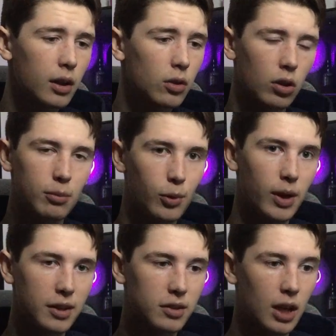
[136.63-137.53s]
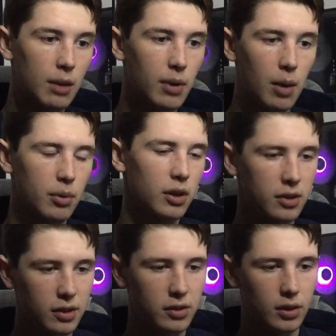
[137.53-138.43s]
OS type operating
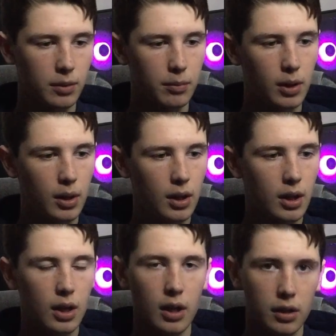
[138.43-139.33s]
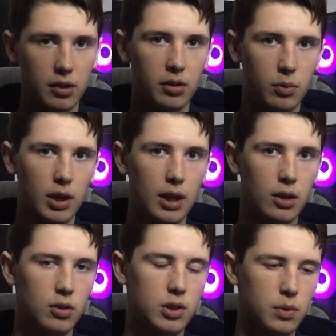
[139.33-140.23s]
system. This is what I
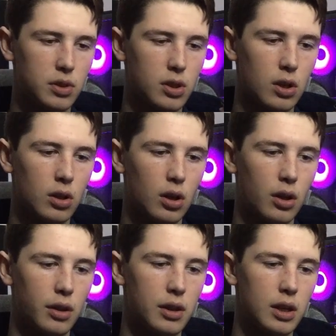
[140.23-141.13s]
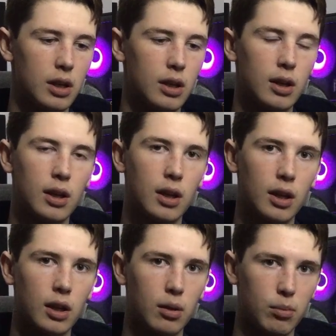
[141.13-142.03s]
use to install on the
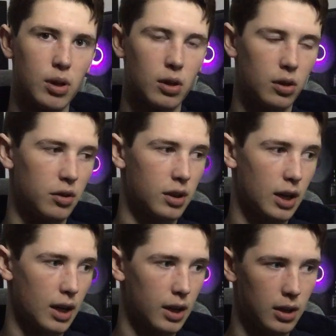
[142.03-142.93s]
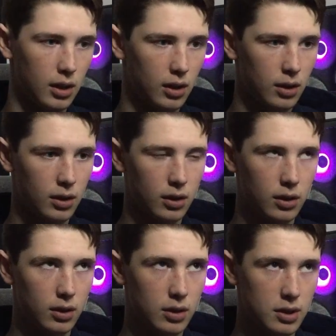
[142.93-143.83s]
computers that I
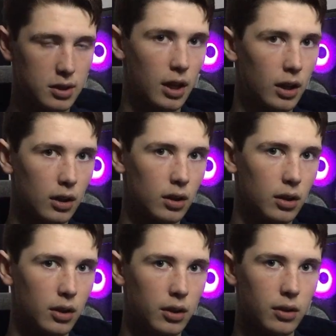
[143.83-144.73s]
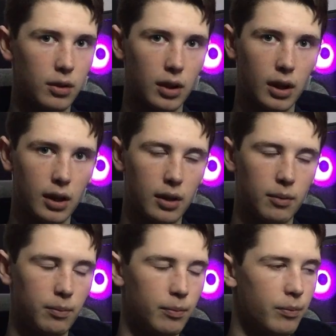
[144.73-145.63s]
sell
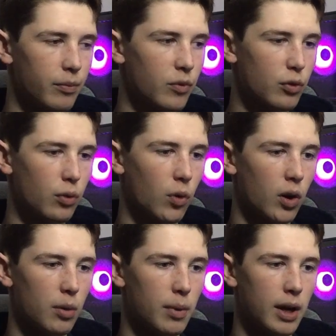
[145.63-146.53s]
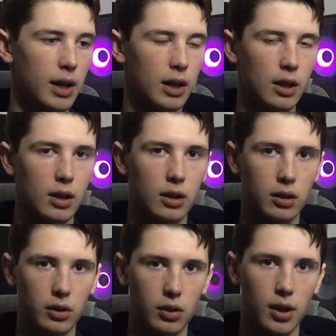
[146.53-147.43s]
for my
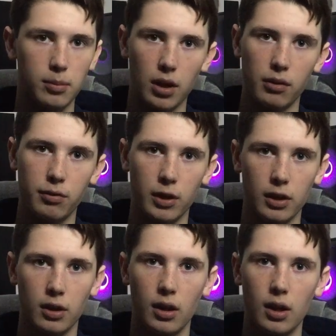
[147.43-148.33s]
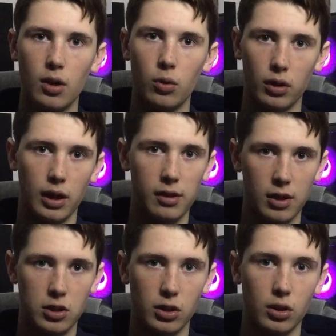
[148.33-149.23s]
little nonprofit
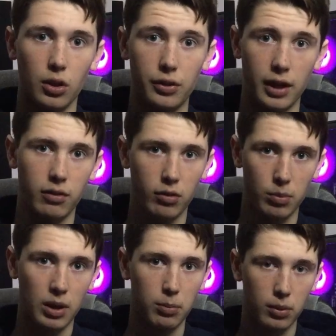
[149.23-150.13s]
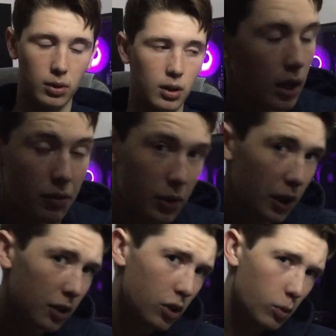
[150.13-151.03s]
organization called Tech for the People. If you'd
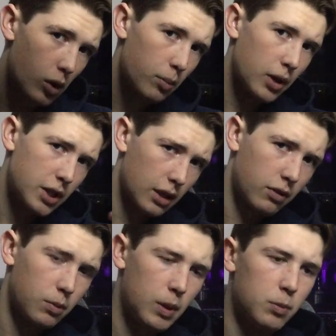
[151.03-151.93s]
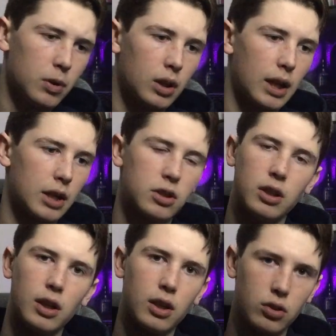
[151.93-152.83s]
like to know more about Tech for the People,
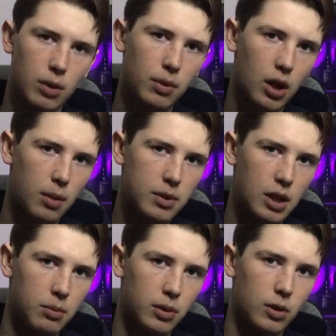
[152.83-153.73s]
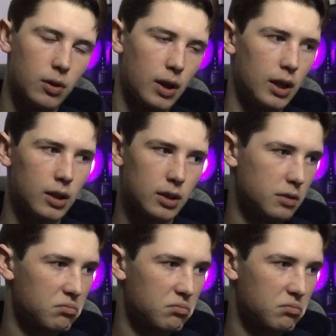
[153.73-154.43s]
actually drop a comment down below and